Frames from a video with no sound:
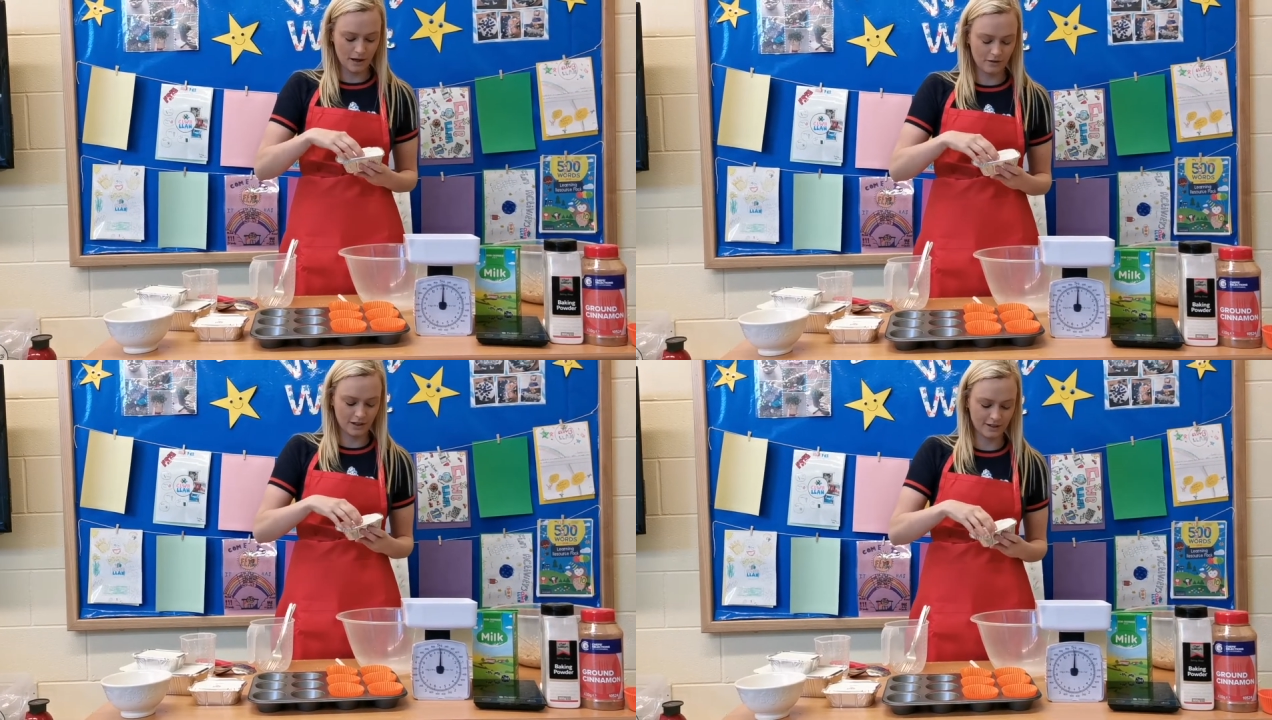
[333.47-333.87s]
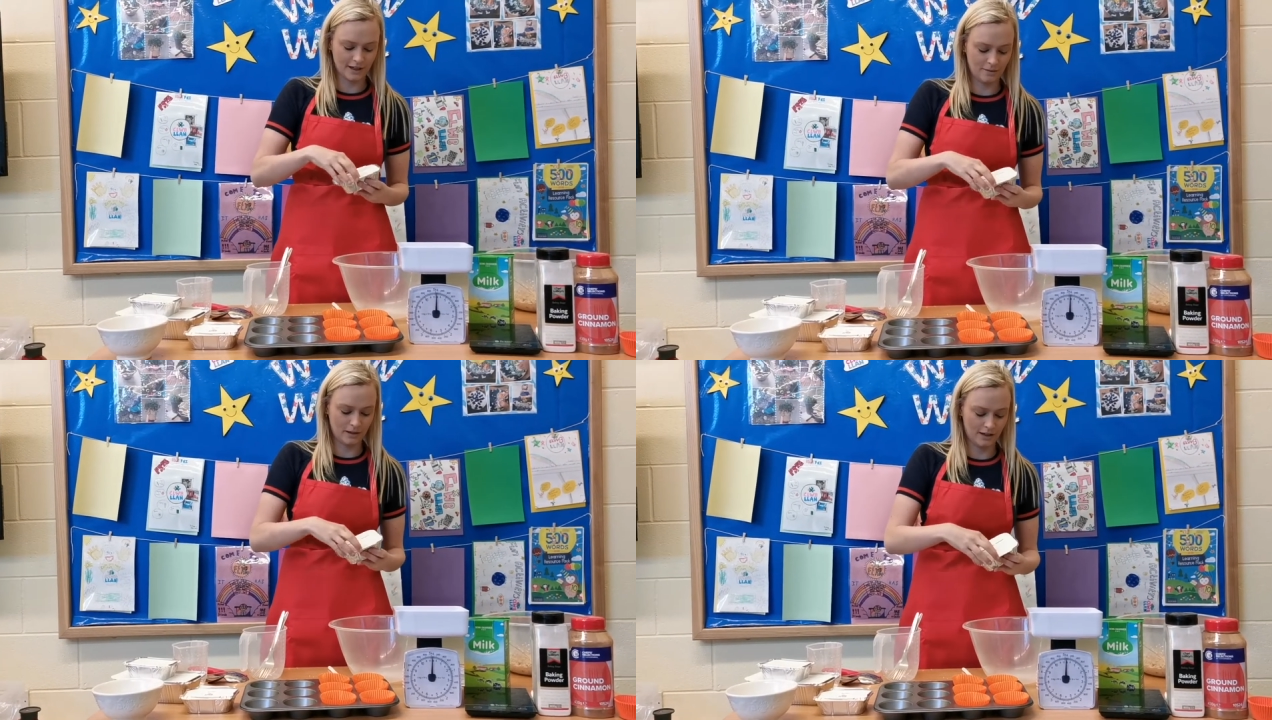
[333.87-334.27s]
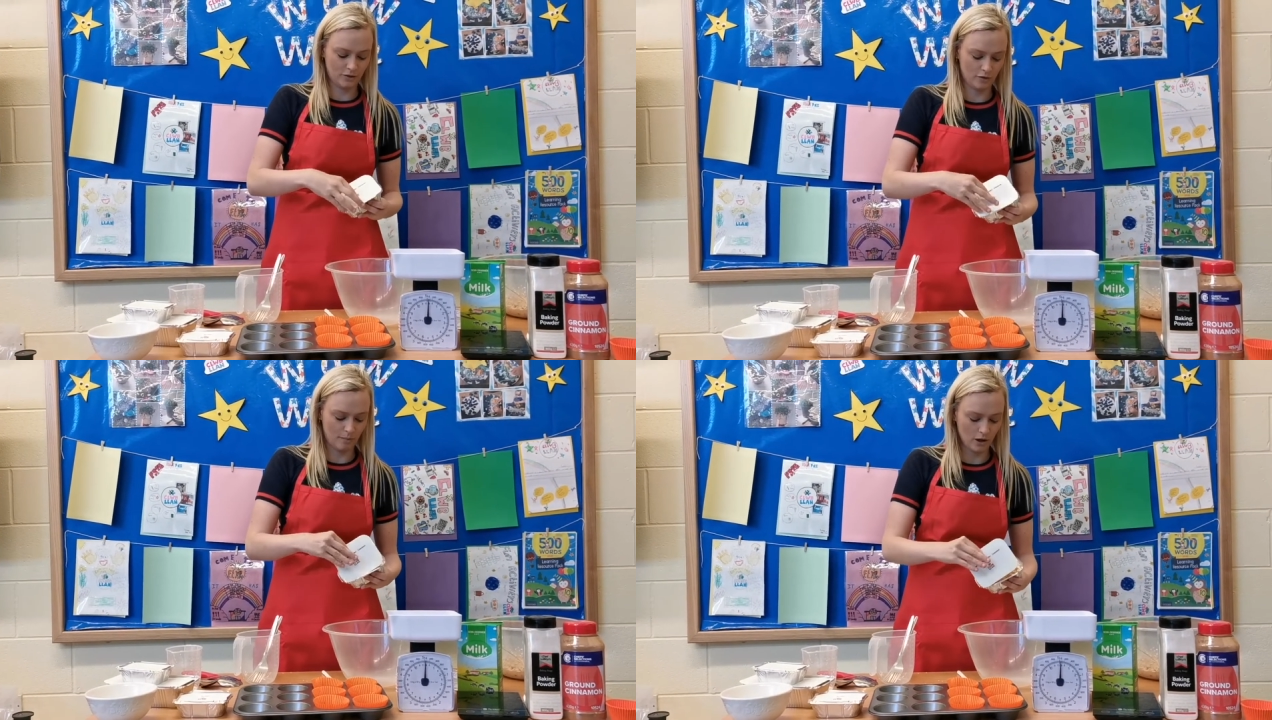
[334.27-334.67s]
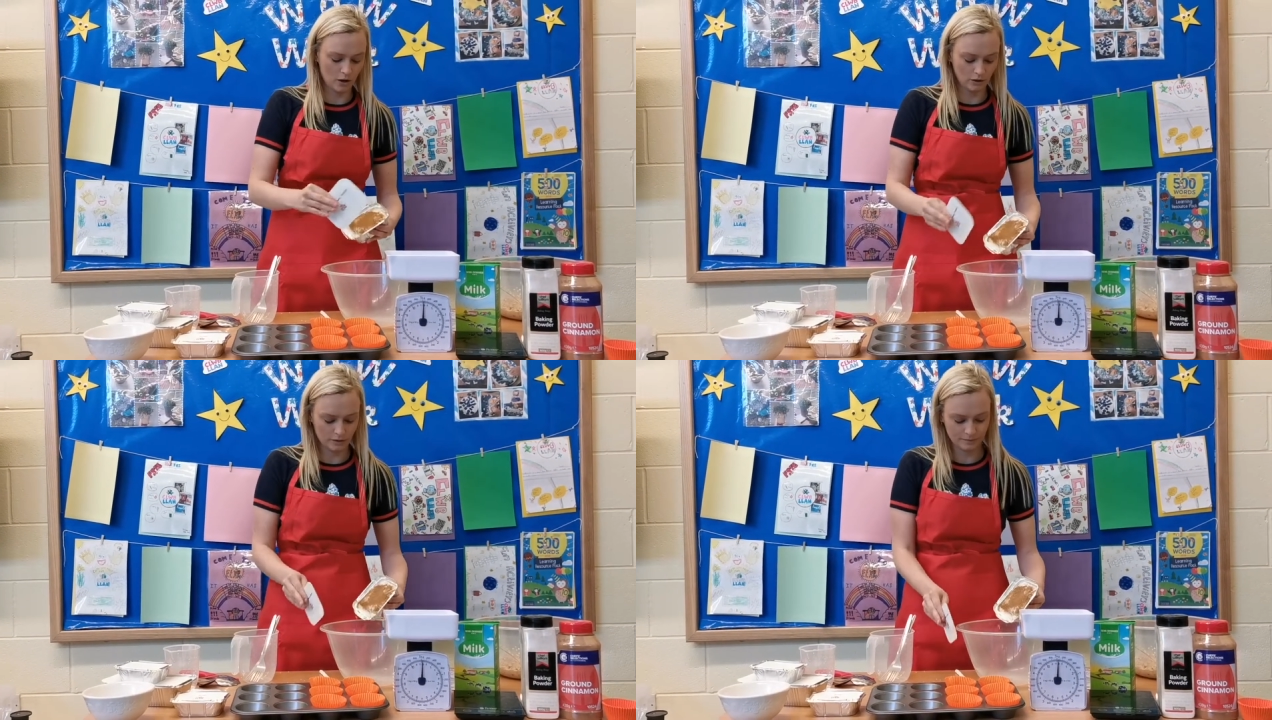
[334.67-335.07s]
powder and your cinnamon into a
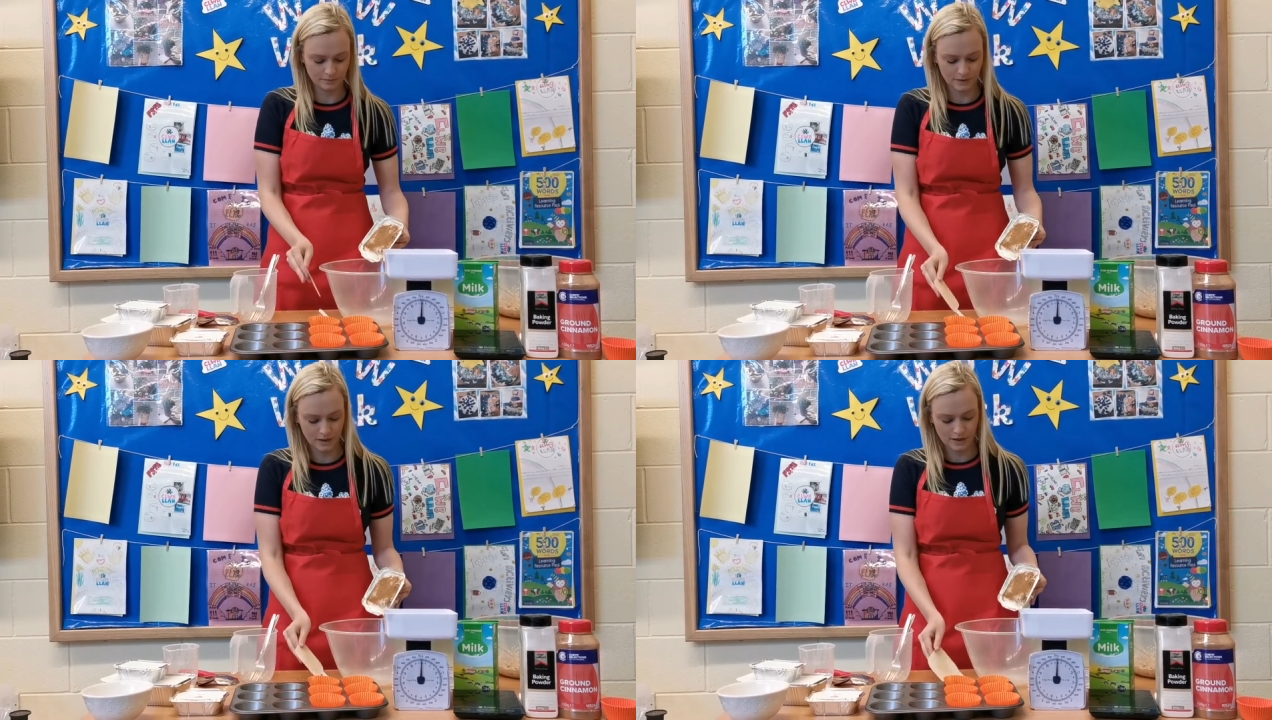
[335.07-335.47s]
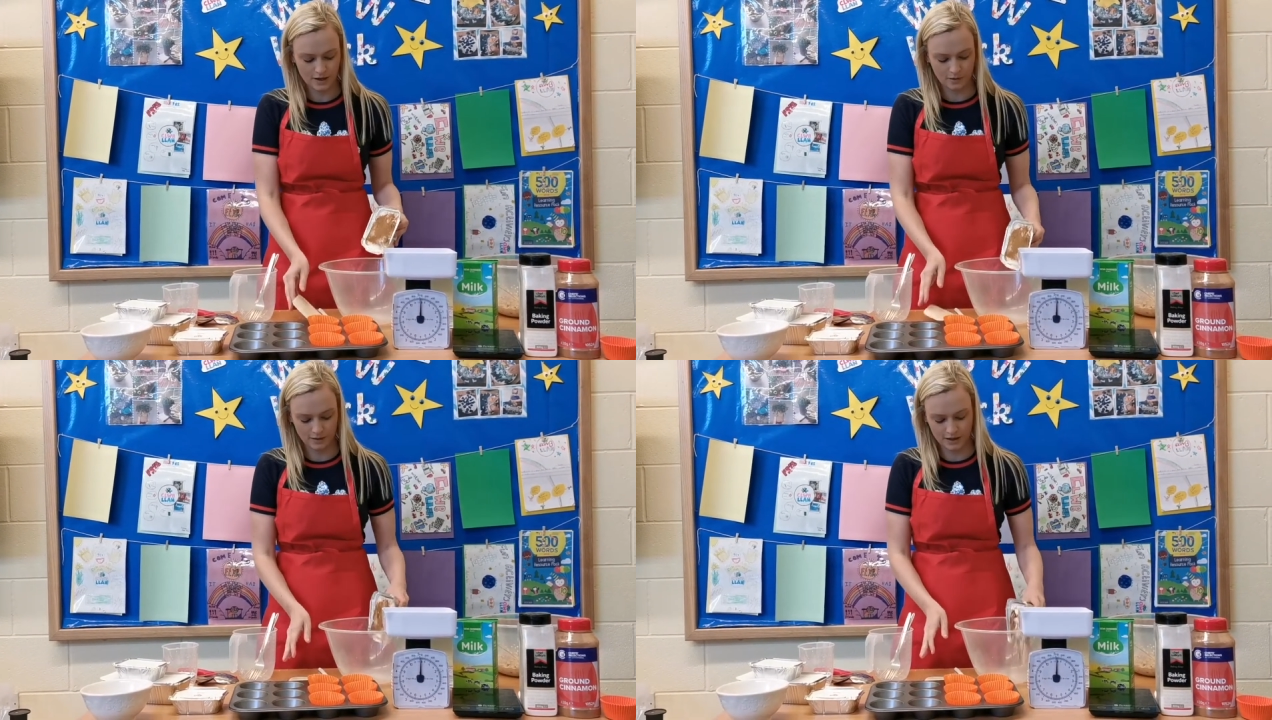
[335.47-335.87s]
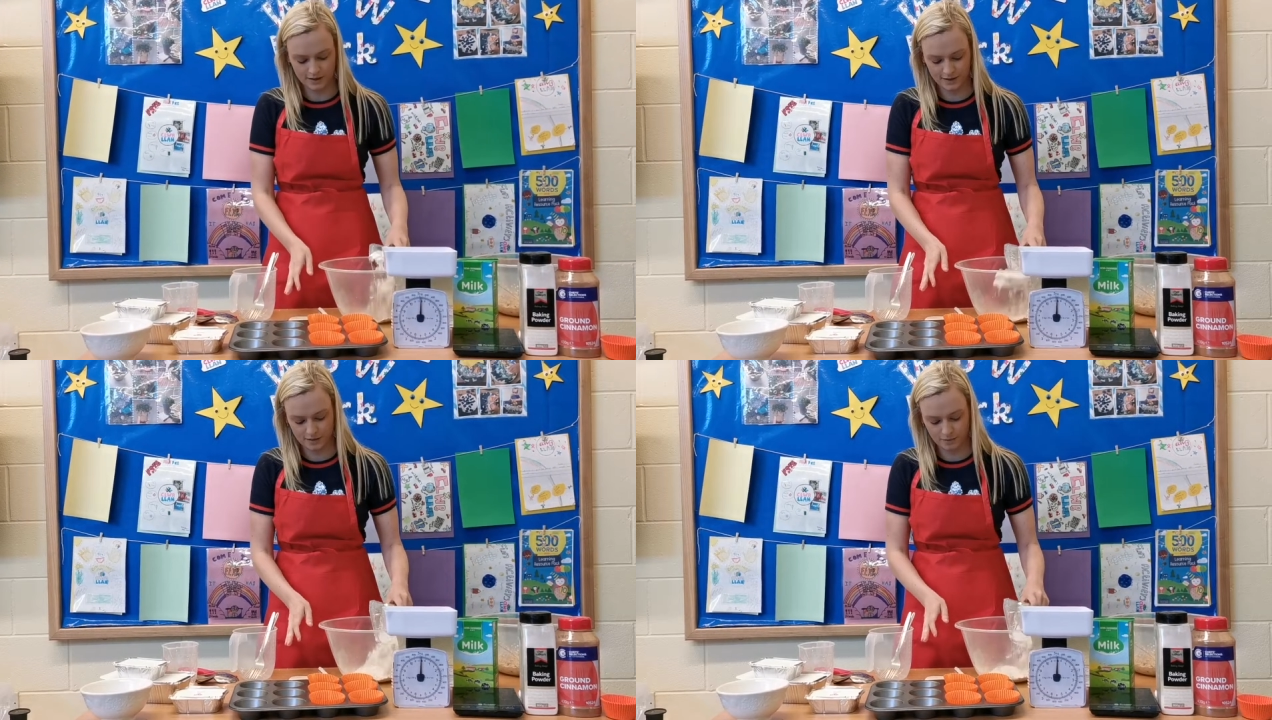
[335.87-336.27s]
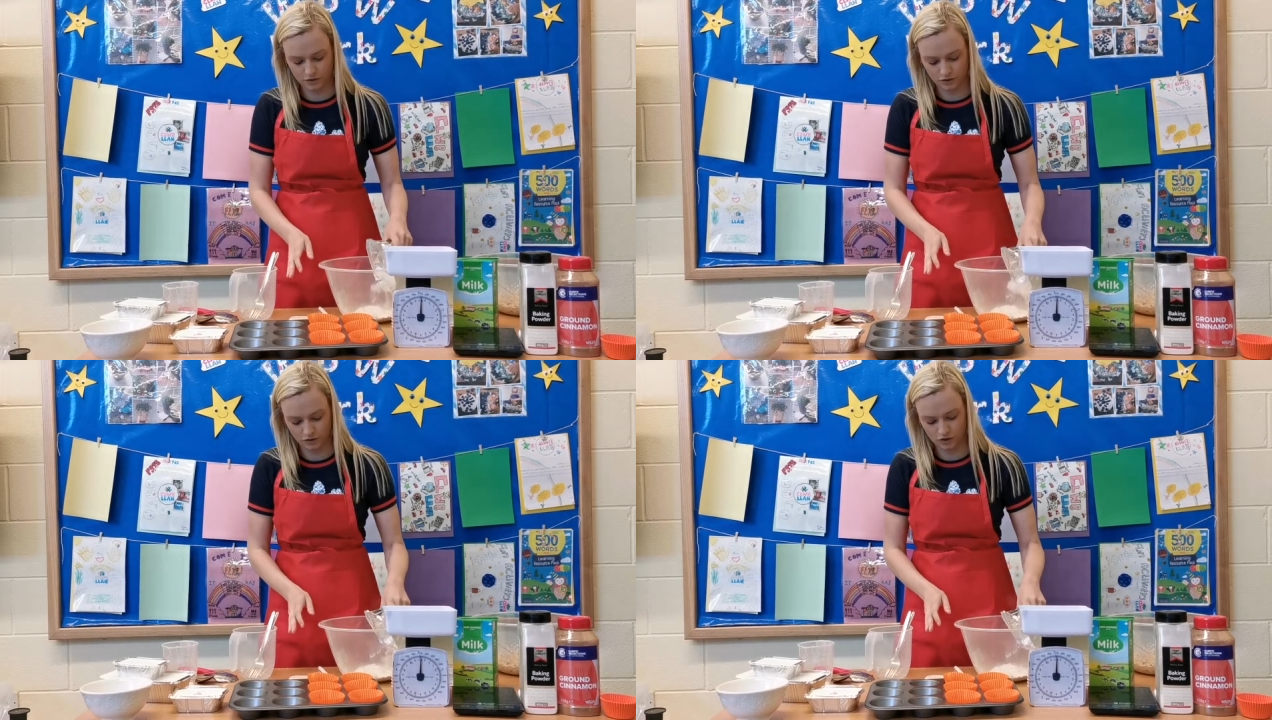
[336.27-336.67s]
bowl. You can see the
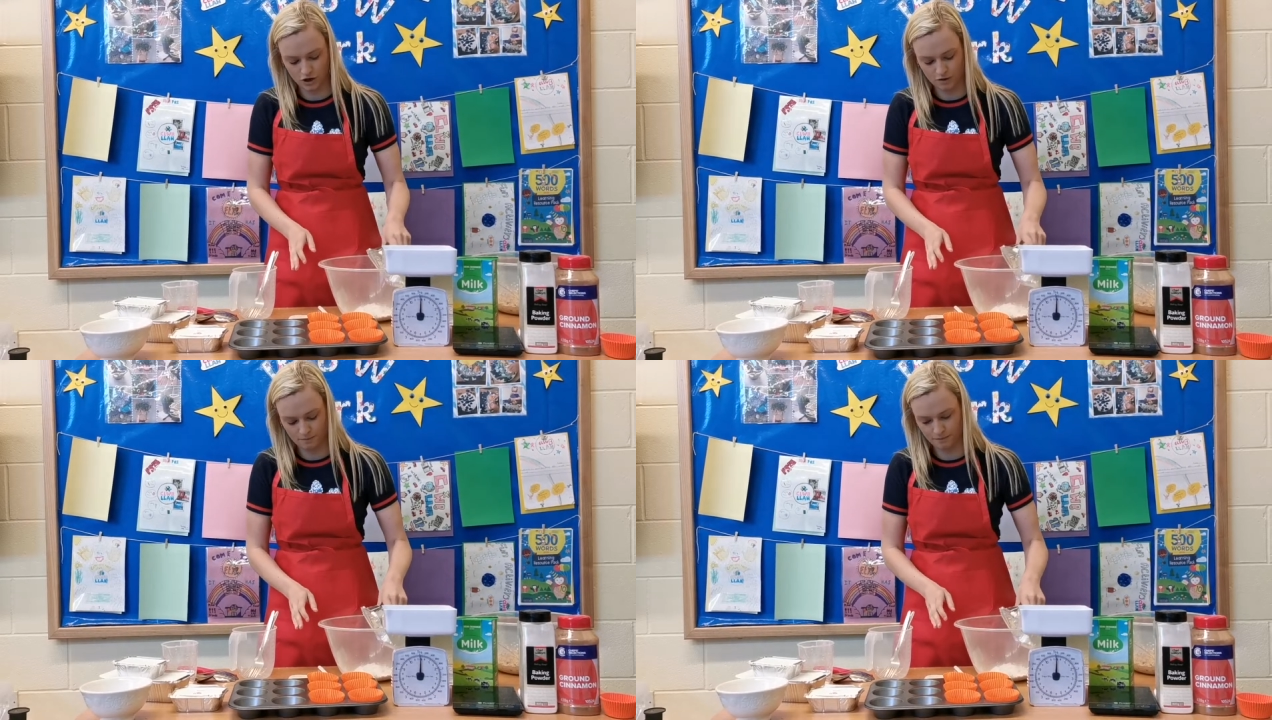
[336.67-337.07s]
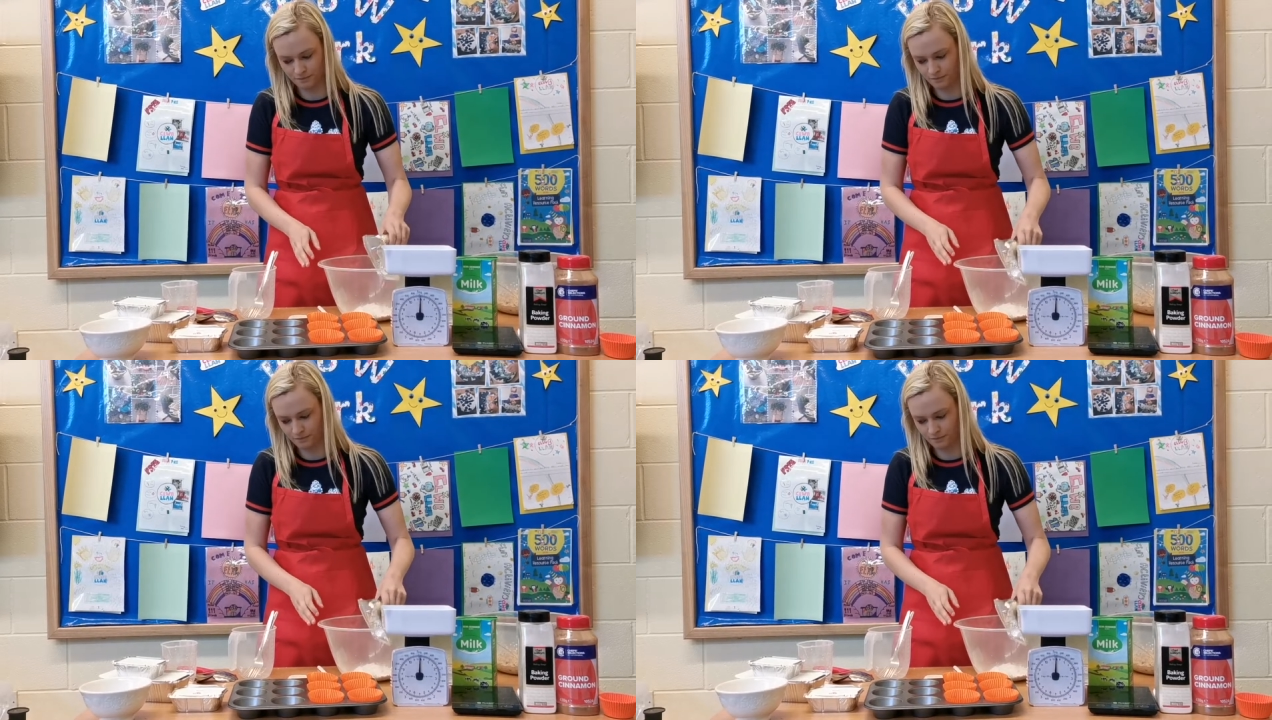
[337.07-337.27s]
cinnamon's on the top.